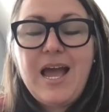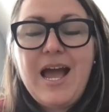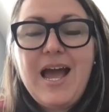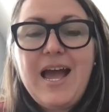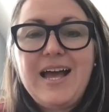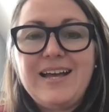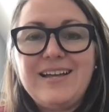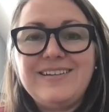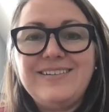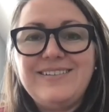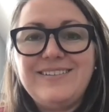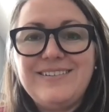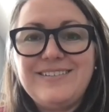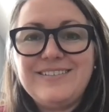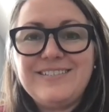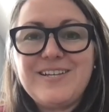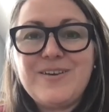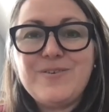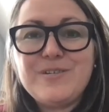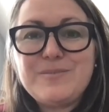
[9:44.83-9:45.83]

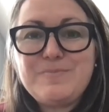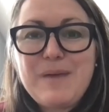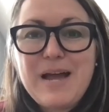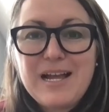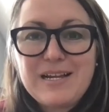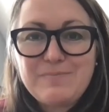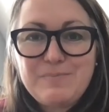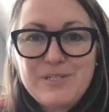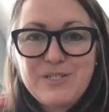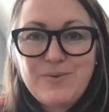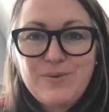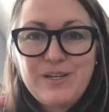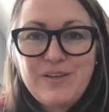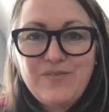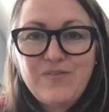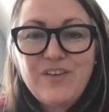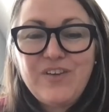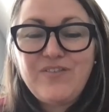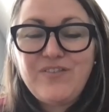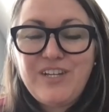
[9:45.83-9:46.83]
And so it's back
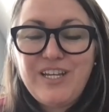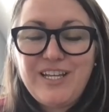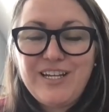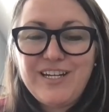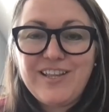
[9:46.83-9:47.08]
between 15